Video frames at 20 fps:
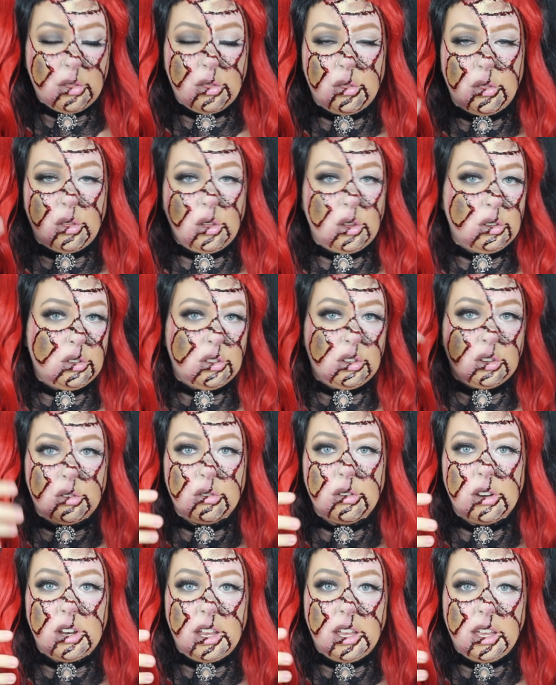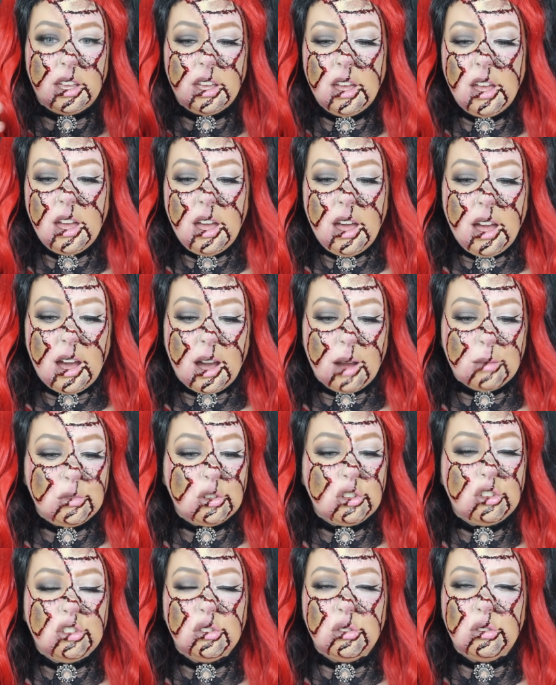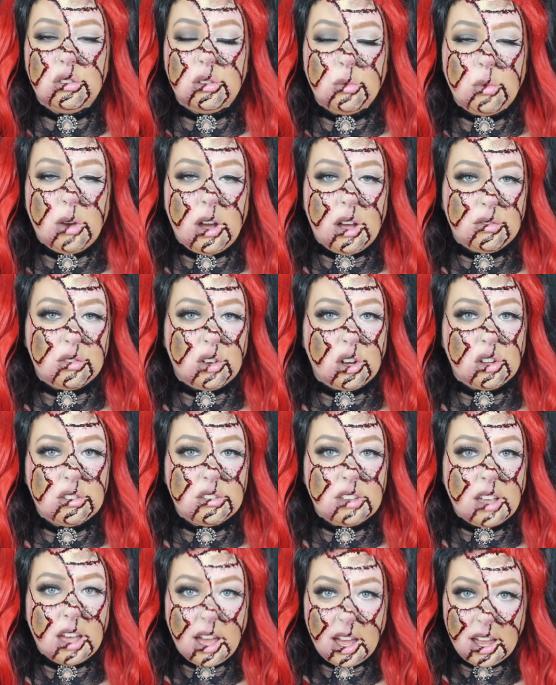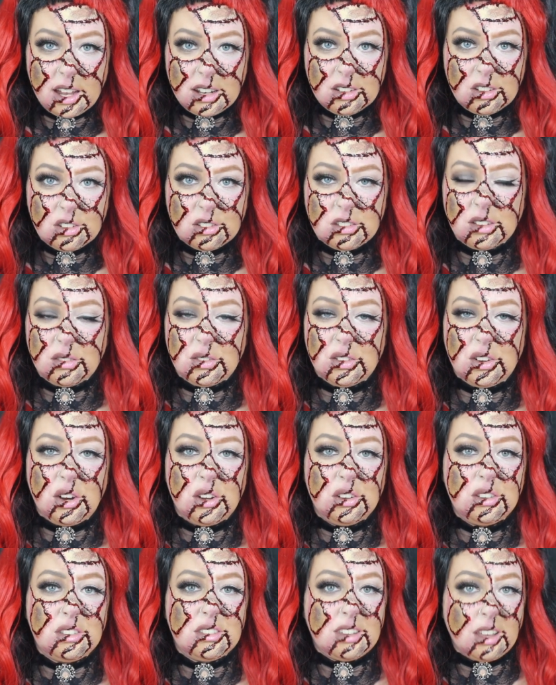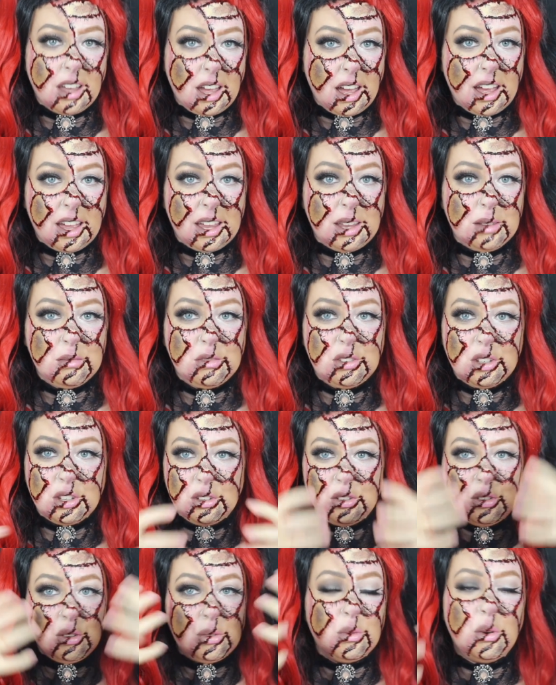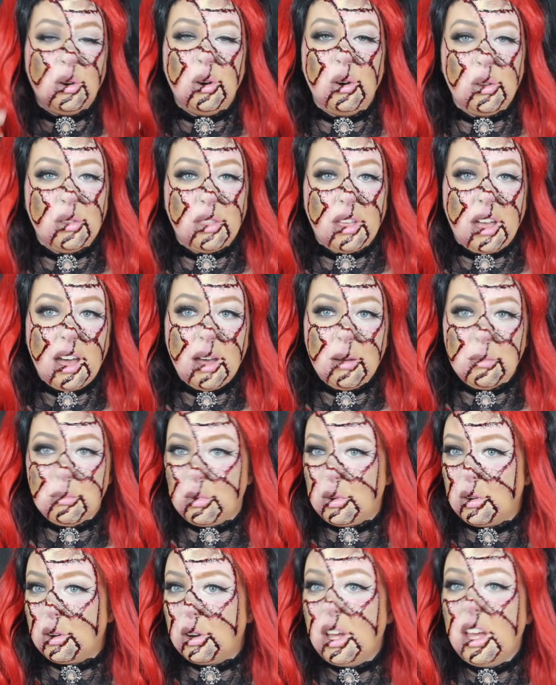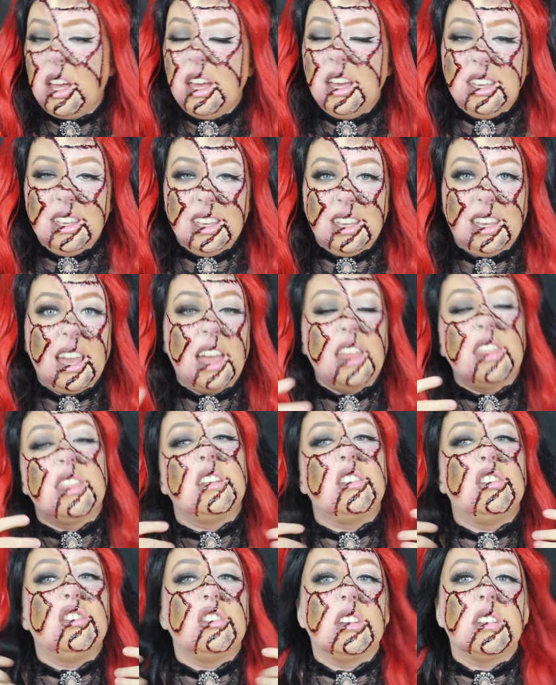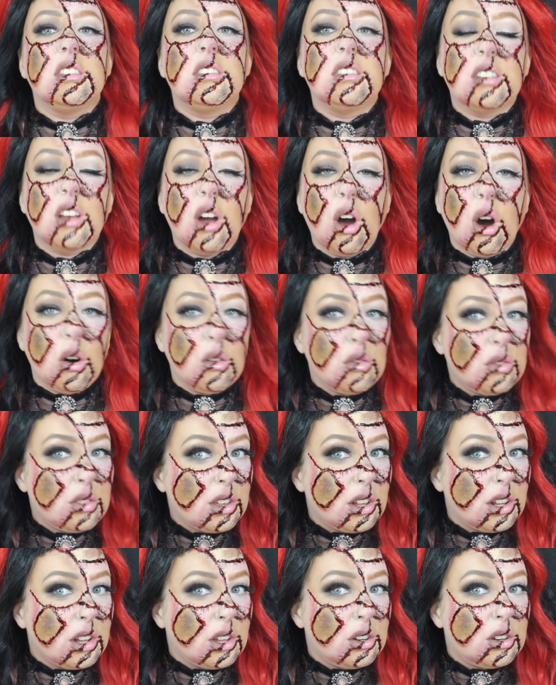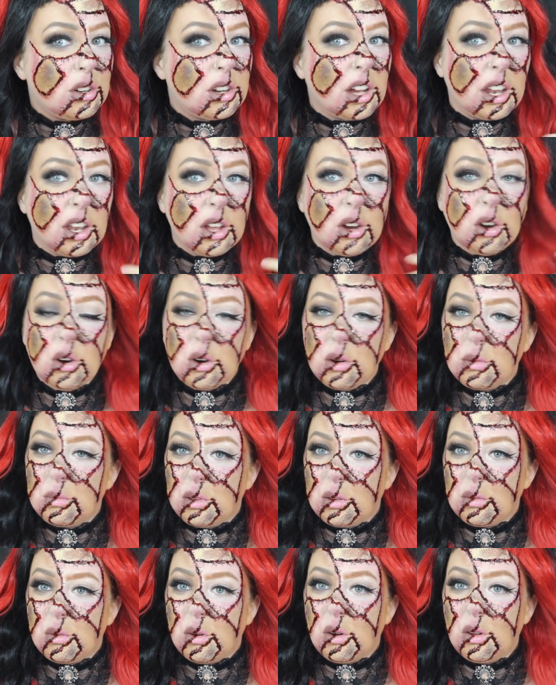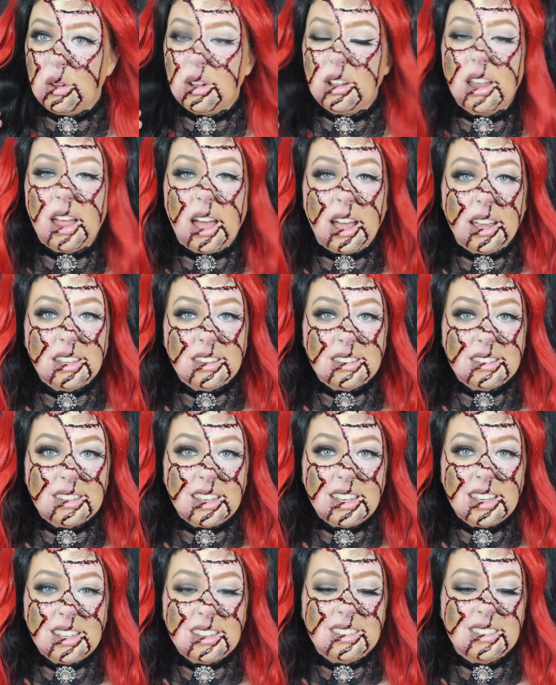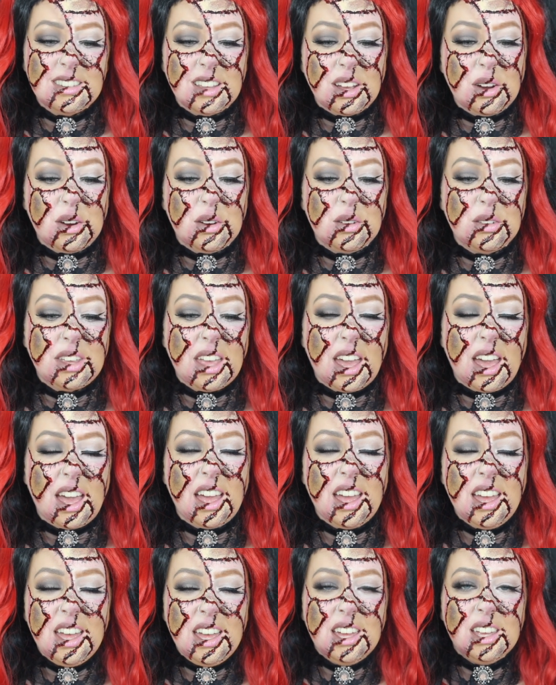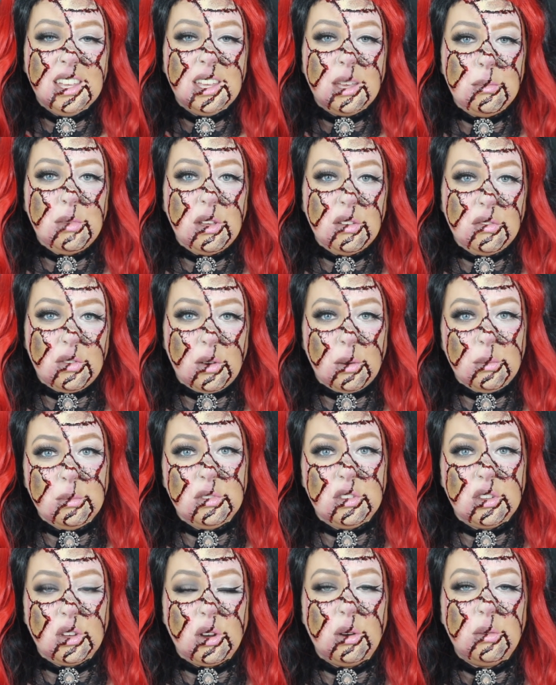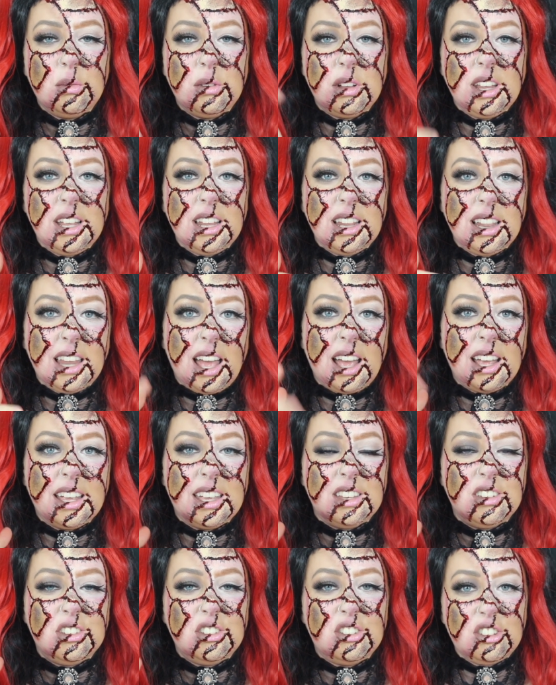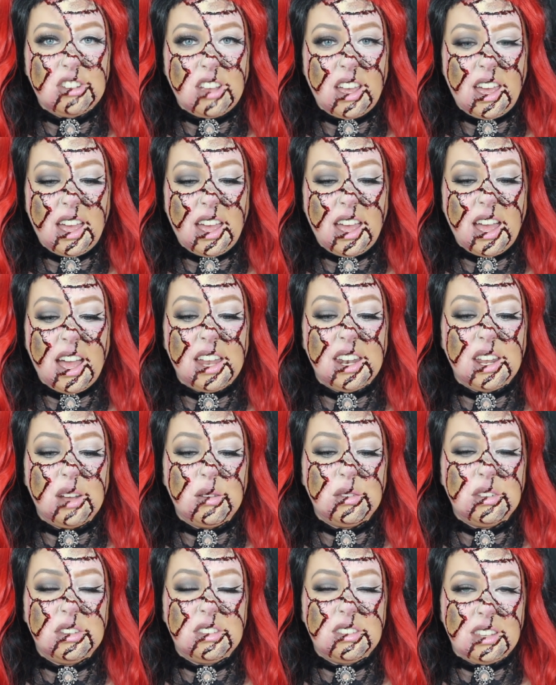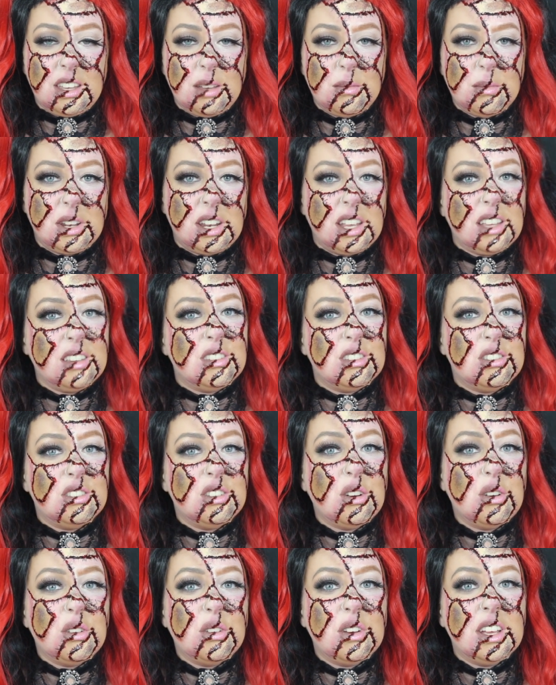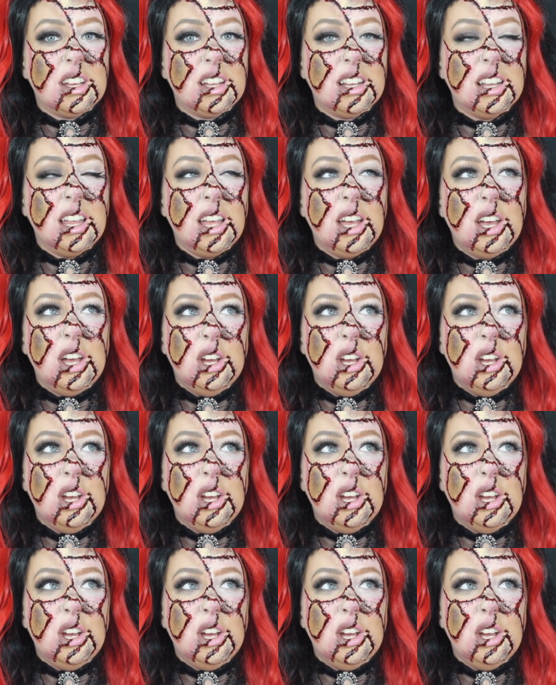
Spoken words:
a 3rd degree. I'm just using what I've got to hand because I haven't got time to do all that, but you get the gist of the look and I hope you all liked it. So yeah, give me a thumbs up, click like and share, and I will see you in my next tutorial.